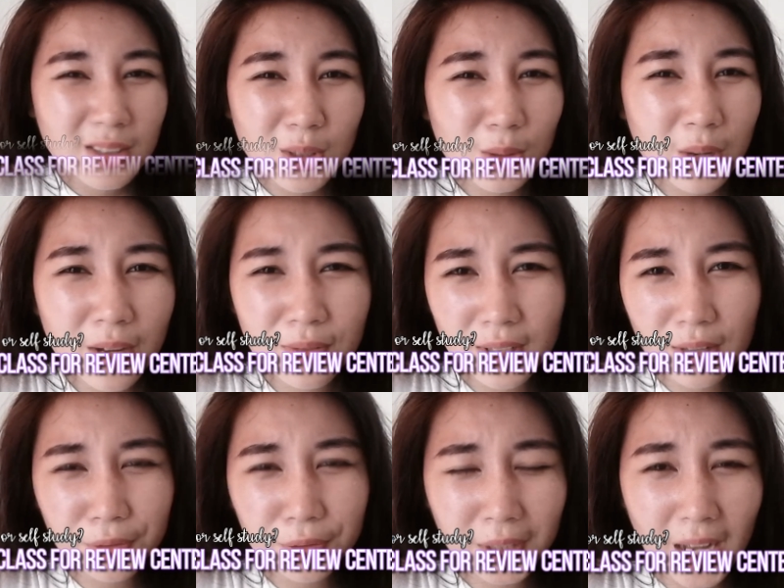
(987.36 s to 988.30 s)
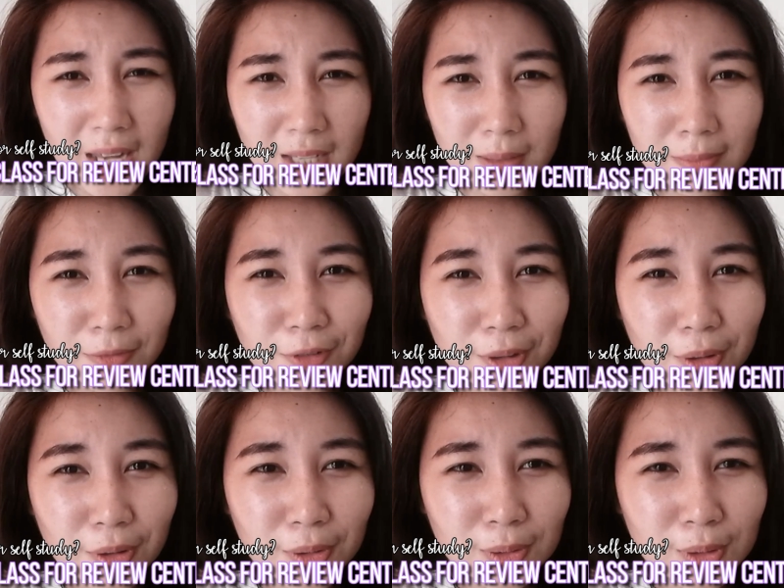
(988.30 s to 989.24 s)
You don't have enough time
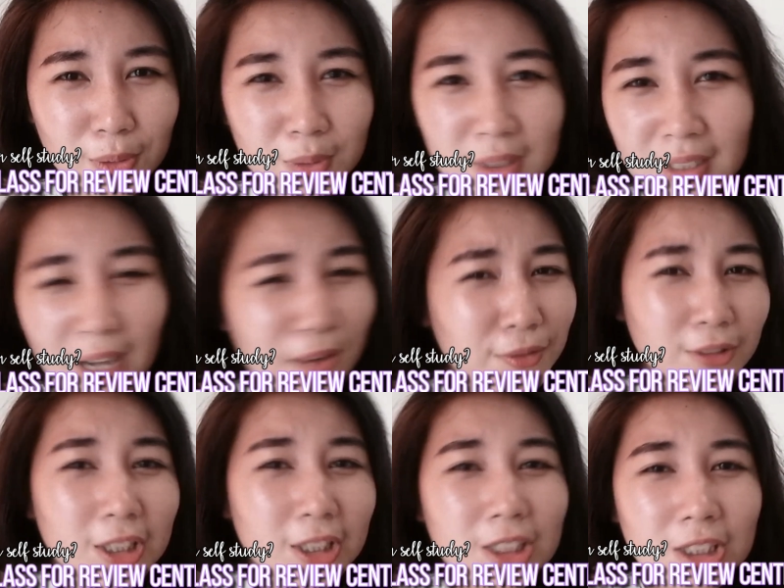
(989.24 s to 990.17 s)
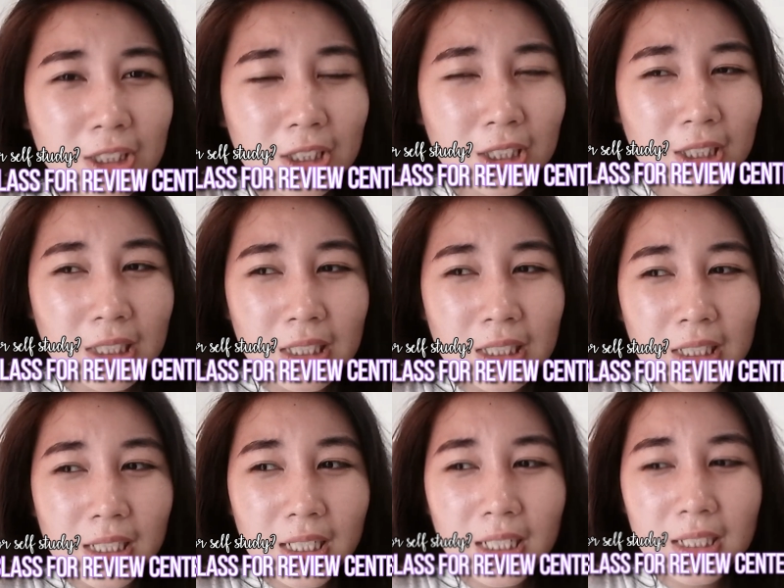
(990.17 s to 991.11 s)
for all those coverage.
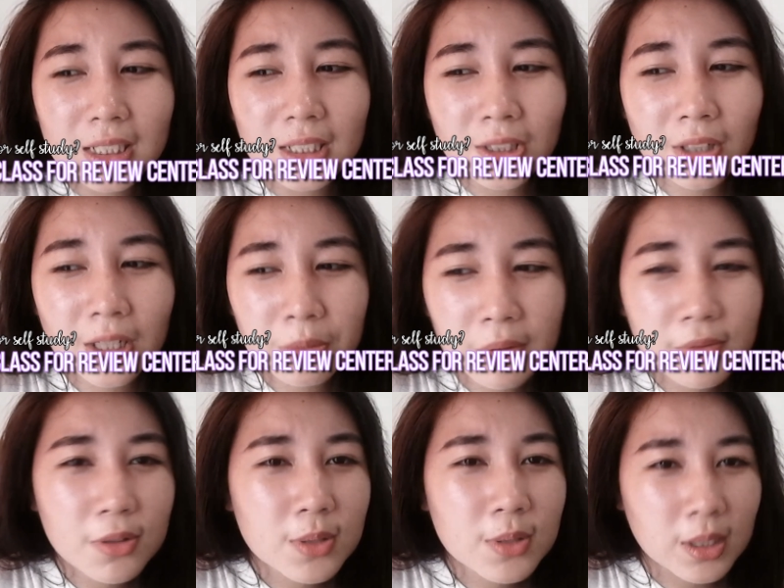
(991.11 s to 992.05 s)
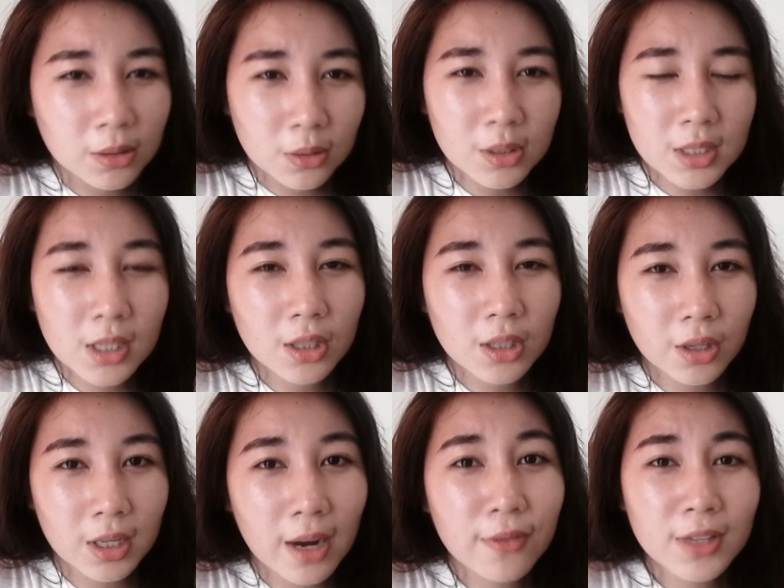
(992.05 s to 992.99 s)
And there are review centers that
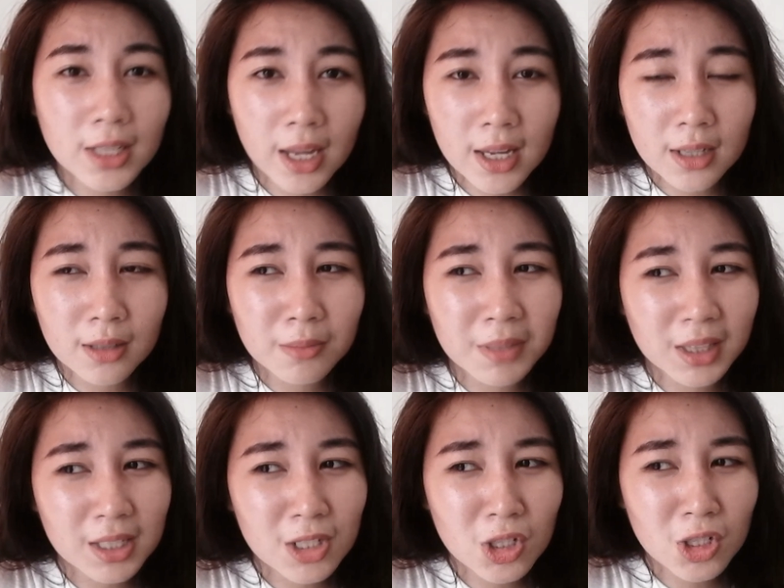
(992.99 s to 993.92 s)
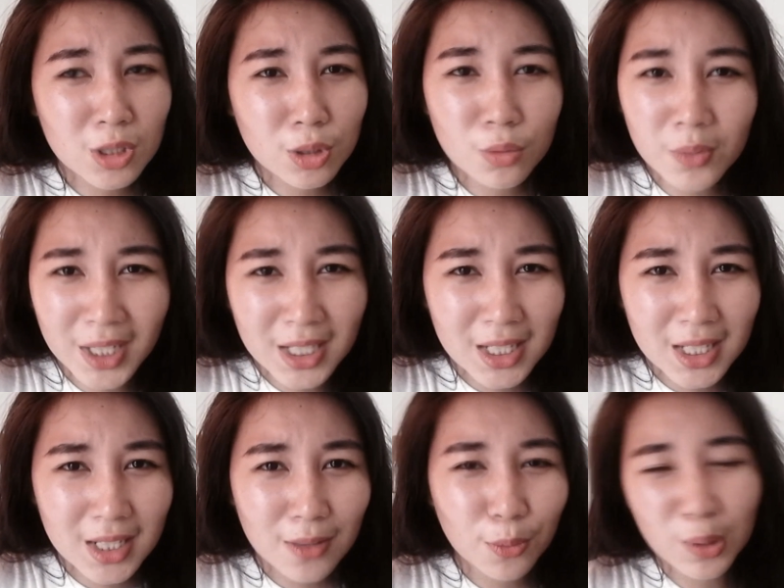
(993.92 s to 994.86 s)
are every day, but it's just 2
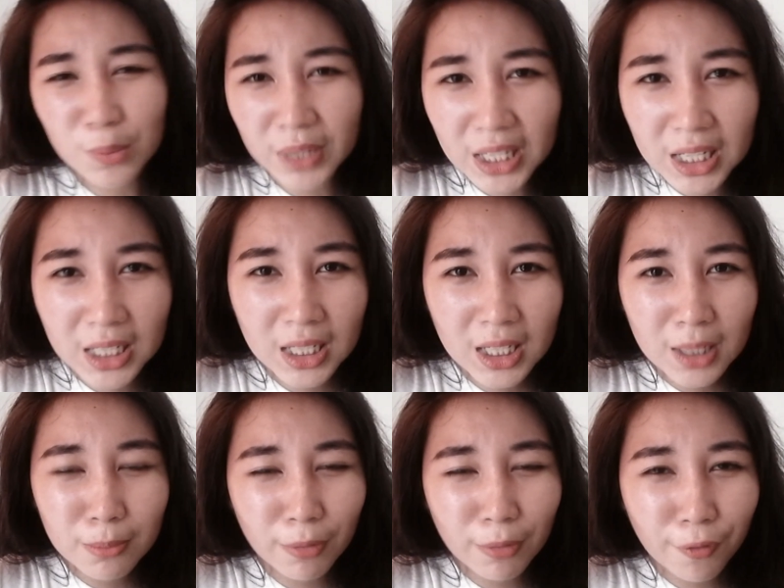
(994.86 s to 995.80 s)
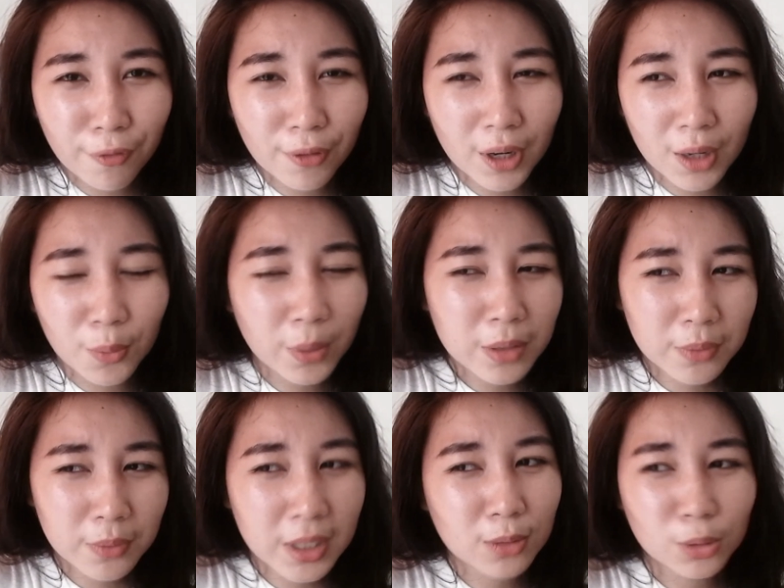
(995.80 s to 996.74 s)
weeks, 1 week,
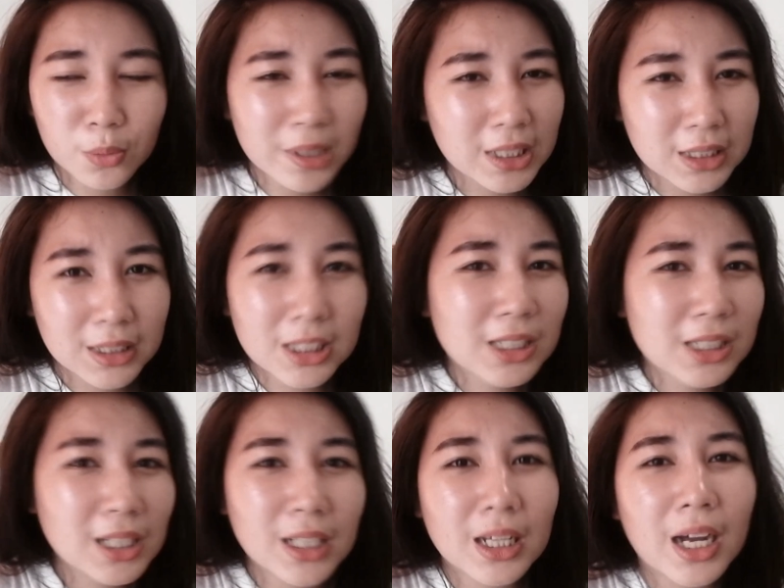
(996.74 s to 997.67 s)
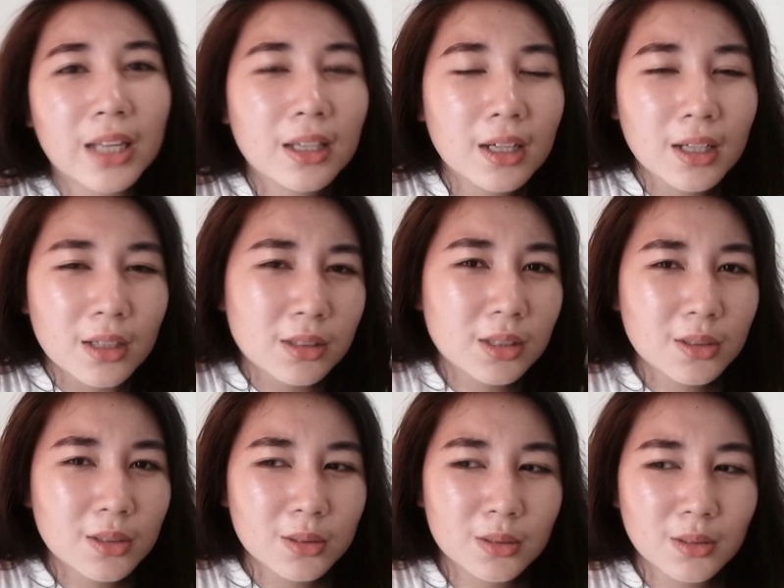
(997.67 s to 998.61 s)
1 week, 2 weeks, just like that.
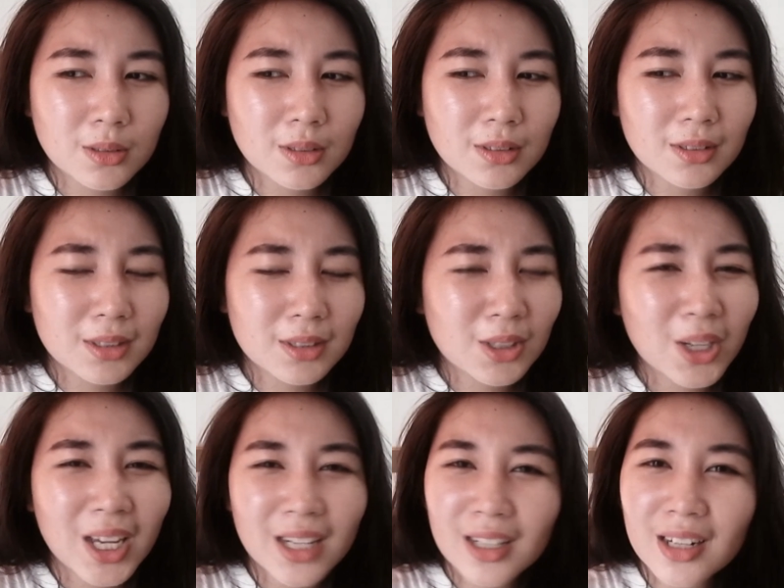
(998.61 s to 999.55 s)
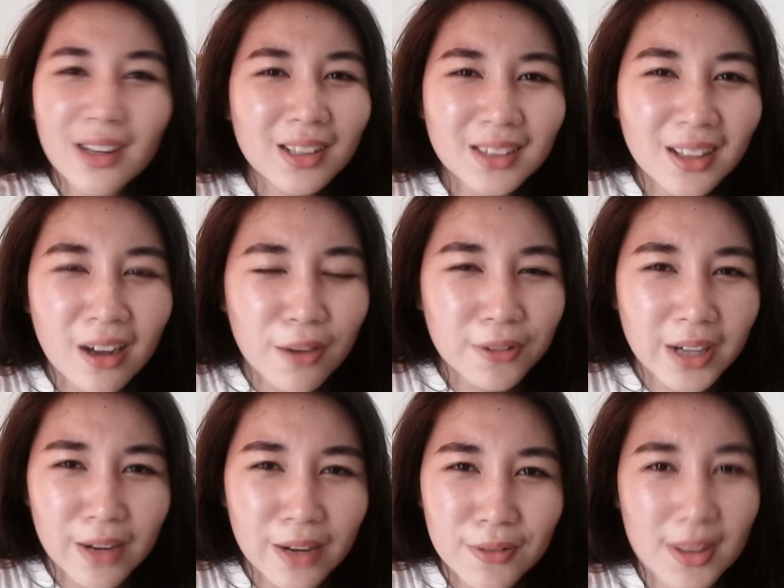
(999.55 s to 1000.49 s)
So you cannot
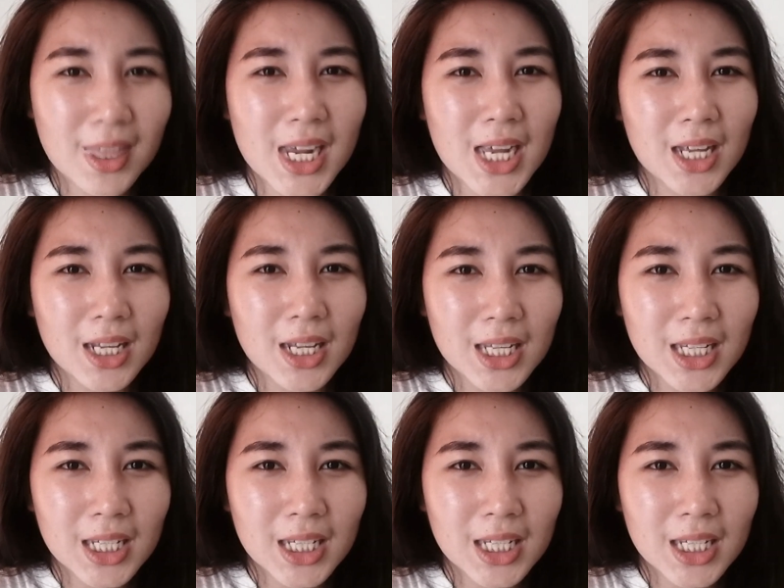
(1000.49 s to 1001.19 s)
cover everything.